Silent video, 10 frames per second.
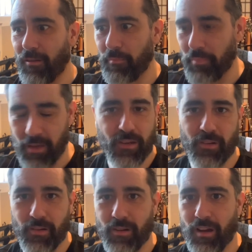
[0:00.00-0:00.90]

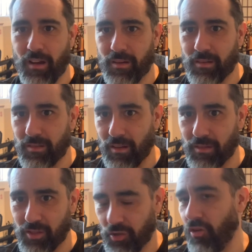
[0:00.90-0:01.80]
bigger and
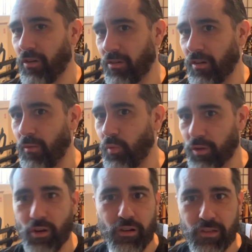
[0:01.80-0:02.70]
stronger and
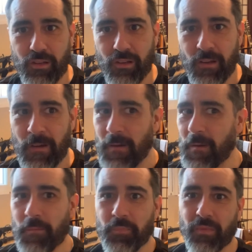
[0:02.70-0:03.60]
whatnot,
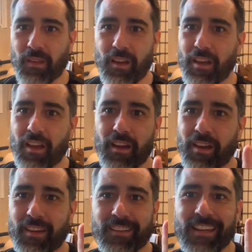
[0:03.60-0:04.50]

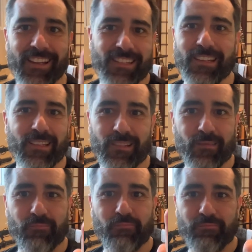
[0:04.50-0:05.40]
it
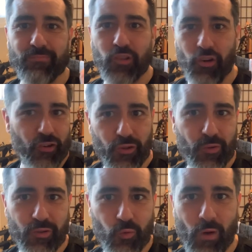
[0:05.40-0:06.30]
doesn't turn you
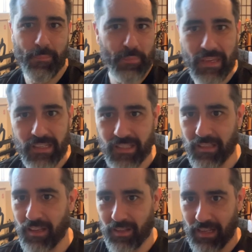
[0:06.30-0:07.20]
into beast
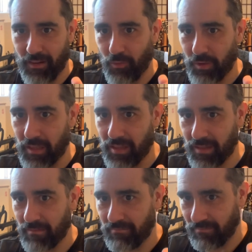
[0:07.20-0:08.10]
that can only
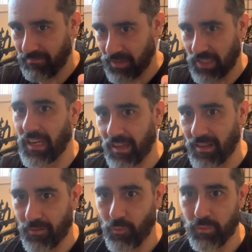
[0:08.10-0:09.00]

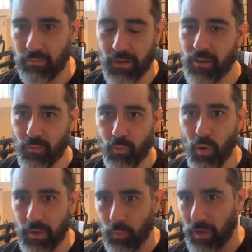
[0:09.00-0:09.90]
sing
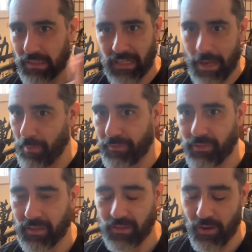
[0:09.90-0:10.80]
one type of
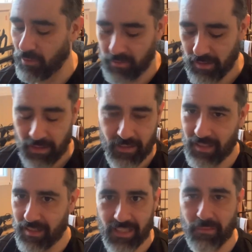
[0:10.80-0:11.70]
thing. No, you
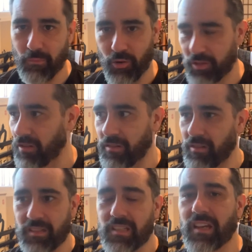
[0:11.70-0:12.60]
can sing Mozart, you
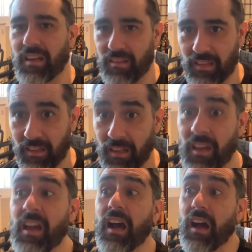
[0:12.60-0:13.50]
can sing anything.
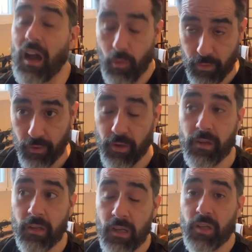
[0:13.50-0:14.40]

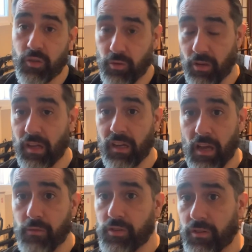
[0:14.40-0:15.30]
However, you're gonna
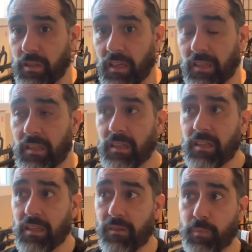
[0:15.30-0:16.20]
encounter that
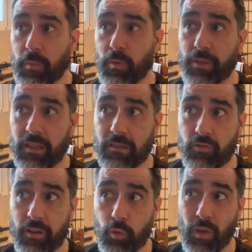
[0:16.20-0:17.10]
if people then
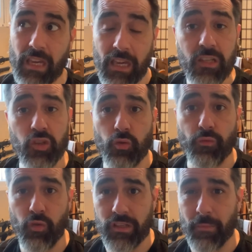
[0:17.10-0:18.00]
try to cage your
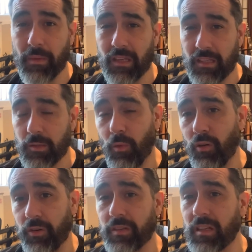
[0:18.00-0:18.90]
voice and make it
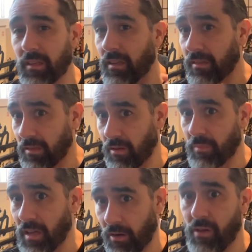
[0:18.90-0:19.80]
smaller, then there is going to
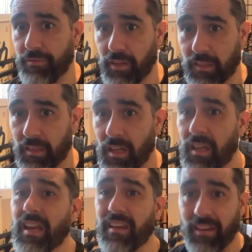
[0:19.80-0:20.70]
be a conflict.
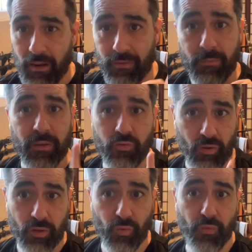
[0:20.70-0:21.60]
Never
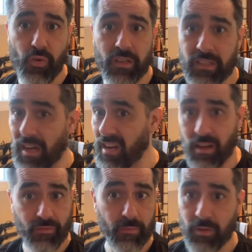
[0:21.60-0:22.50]
betray your voice.
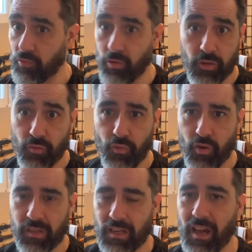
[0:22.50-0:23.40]
Never betray your
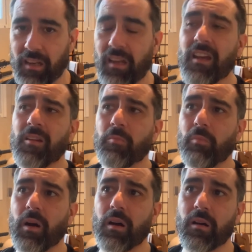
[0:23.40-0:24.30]
voice. And
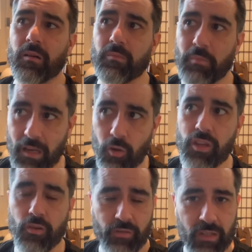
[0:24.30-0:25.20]

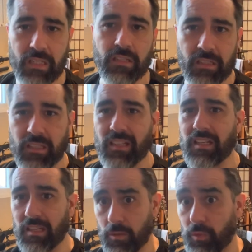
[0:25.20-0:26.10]
melocchi orientated
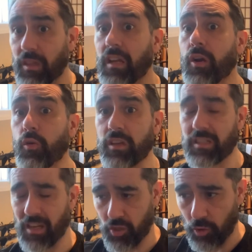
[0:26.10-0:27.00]
techniques, what they look
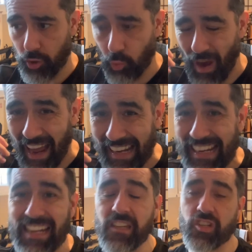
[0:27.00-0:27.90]
is actually to
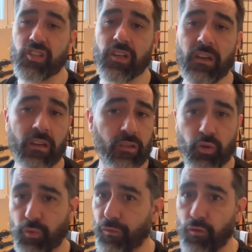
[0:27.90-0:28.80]
unleash
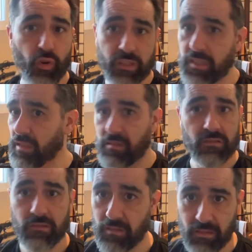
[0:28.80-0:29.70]
your voice.
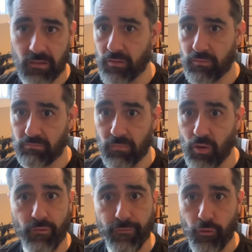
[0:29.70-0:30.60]

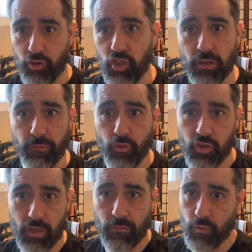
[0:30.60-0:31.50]
No, voce,
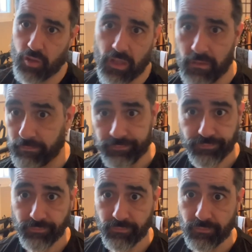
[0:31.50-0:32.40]
voce, voce.
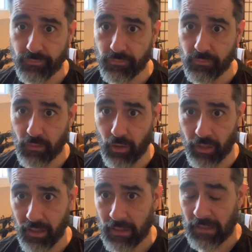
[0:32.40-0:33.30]

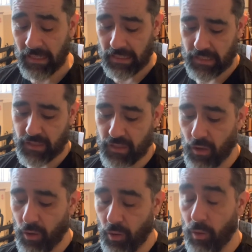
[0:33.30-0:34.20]
Okay,
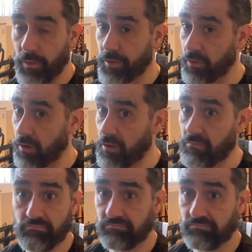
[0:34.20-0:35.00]
so there you go.